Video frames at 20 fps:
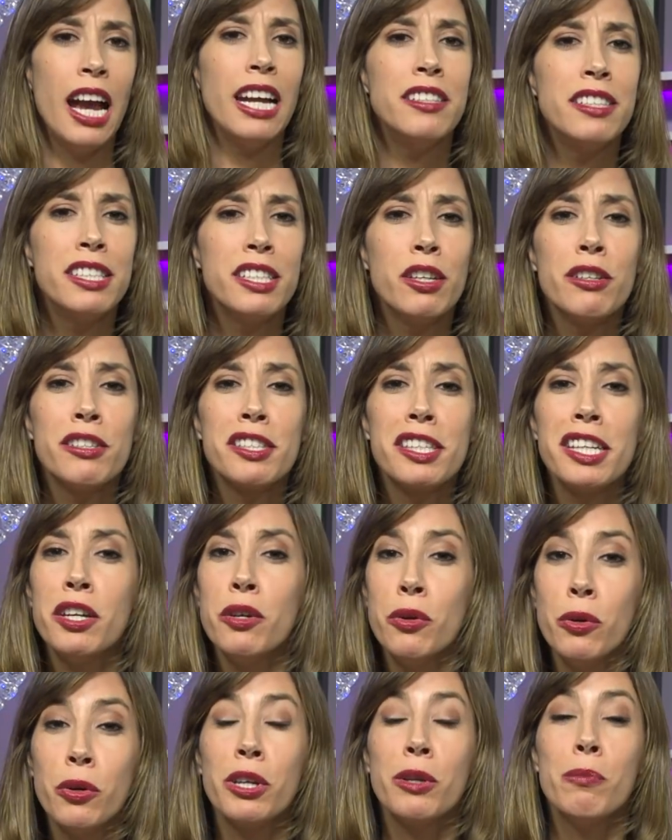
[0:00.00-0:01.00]
And seriously,
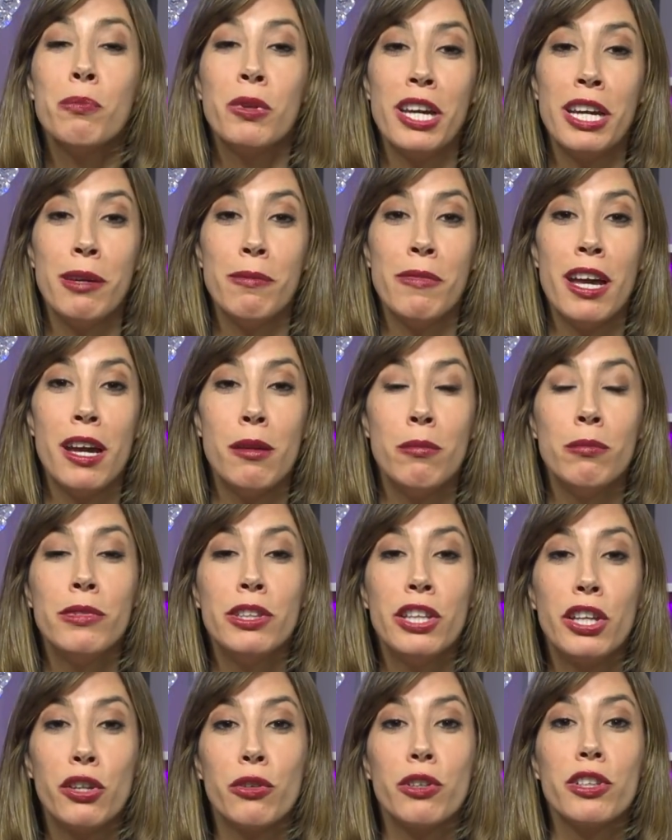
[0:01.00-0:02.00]
who can blame them?
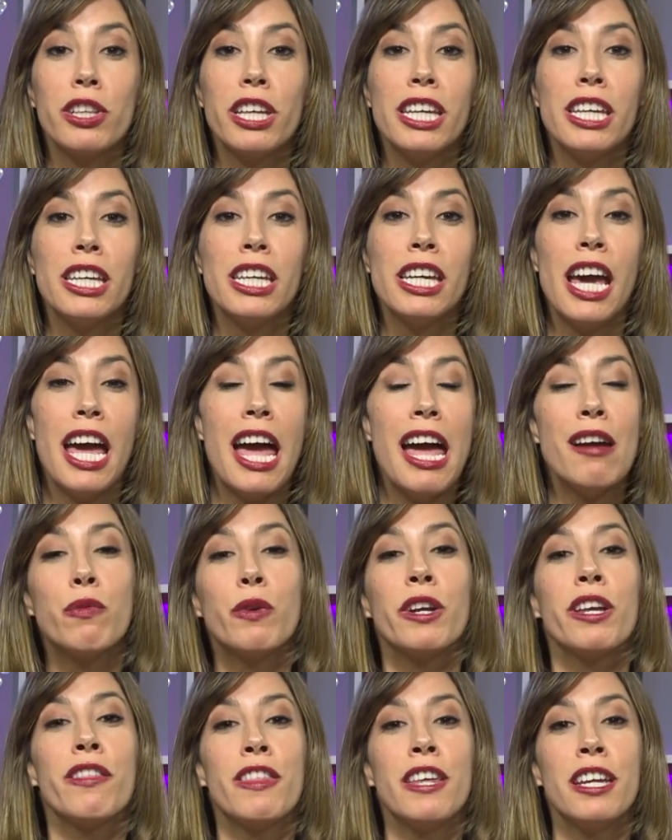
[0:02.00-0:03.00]
Literally
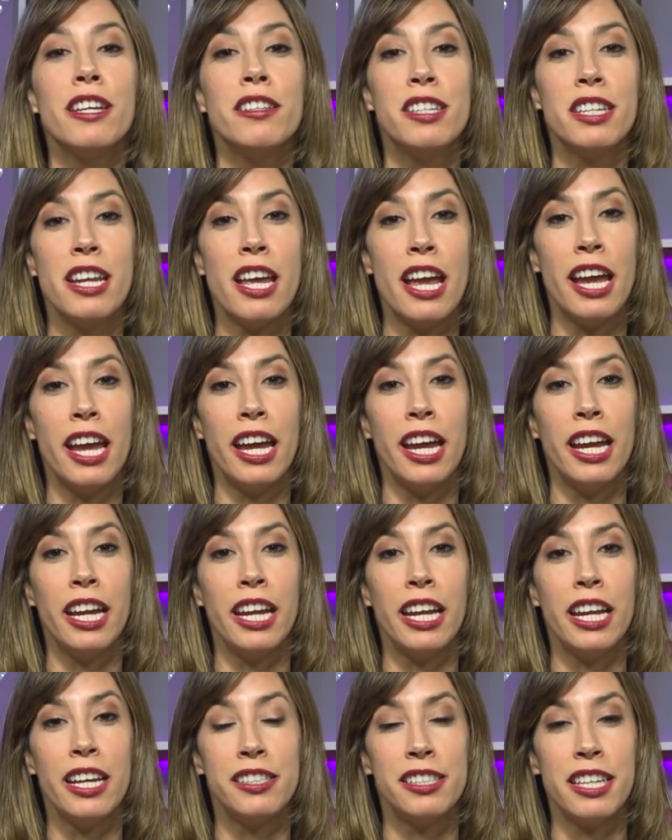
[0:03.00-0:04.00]
everything
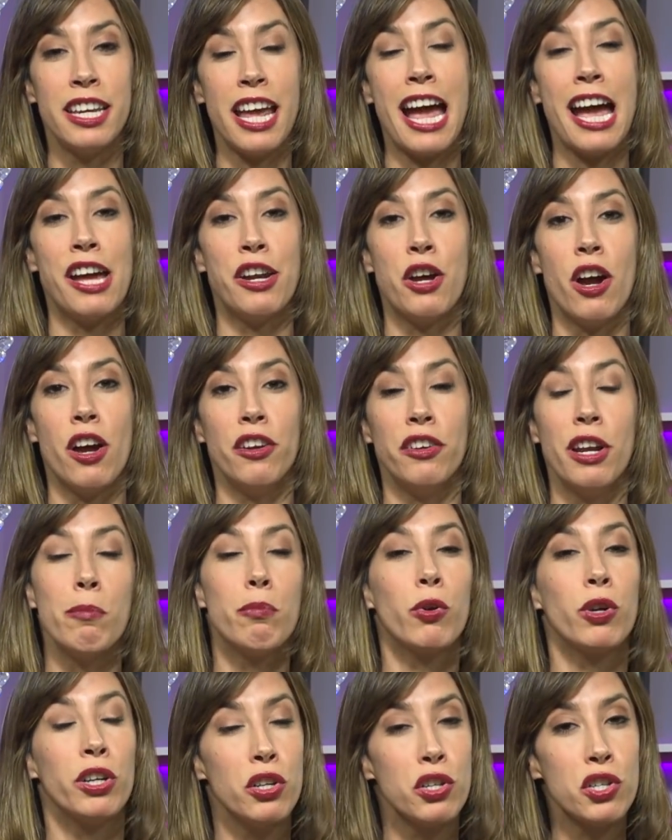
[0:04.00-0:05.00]
today is an add-on. I'm
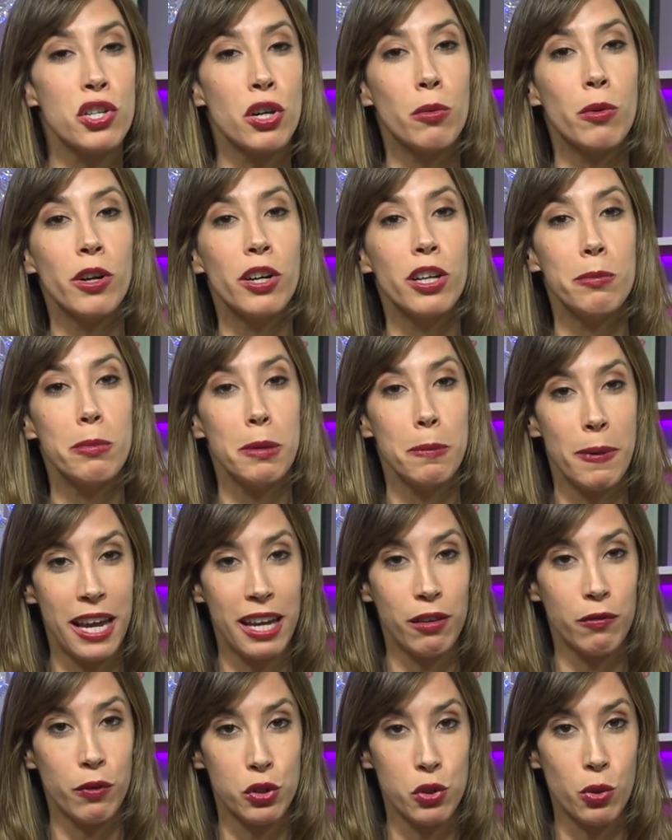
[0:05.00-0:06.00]
pretty sure we're gonna be
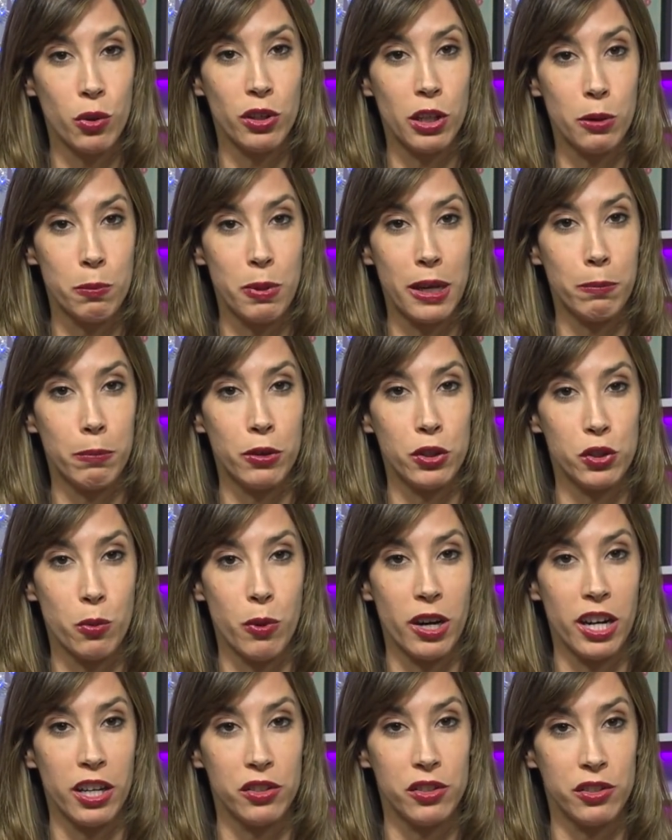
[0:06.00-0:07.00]
paying for toilet paper
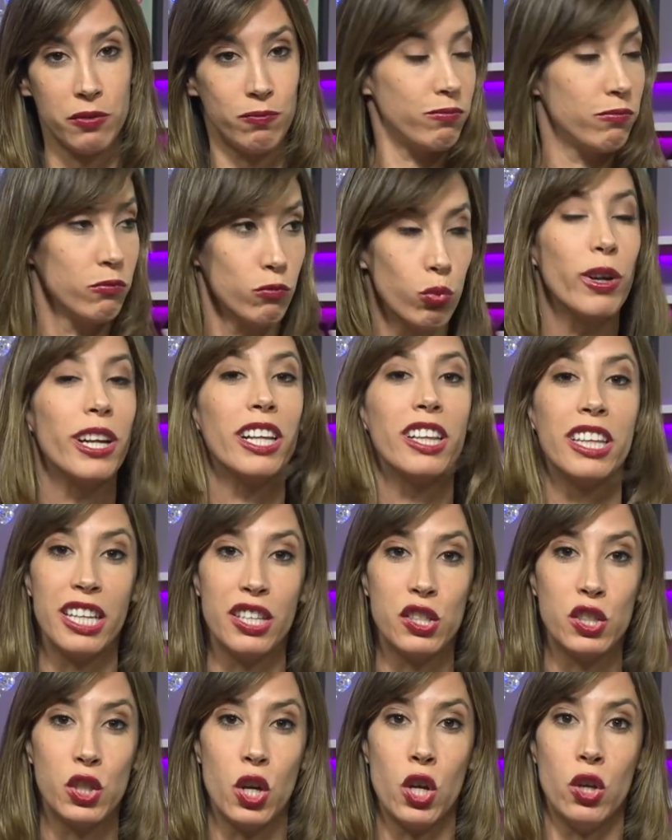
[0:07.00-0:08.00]
squares really
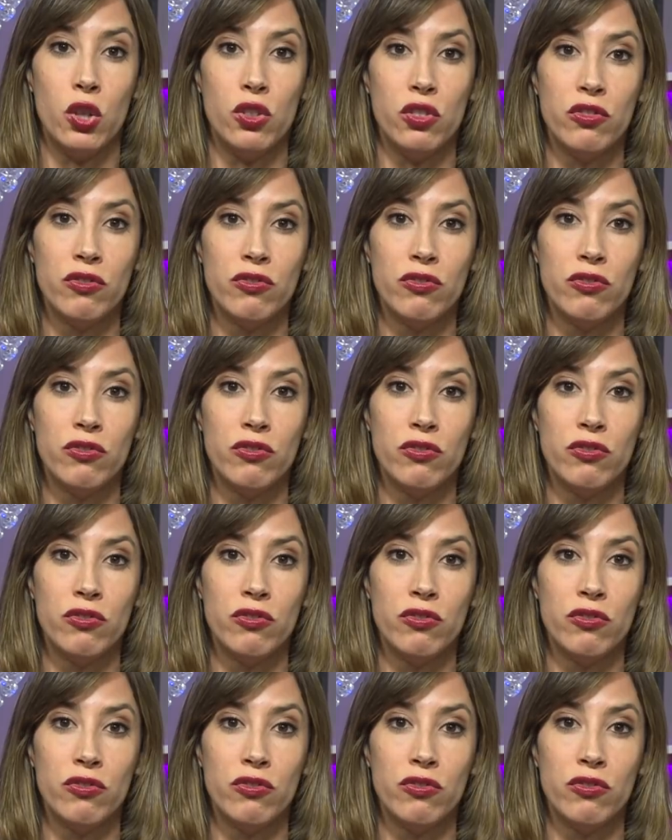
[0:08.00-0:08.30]
soon.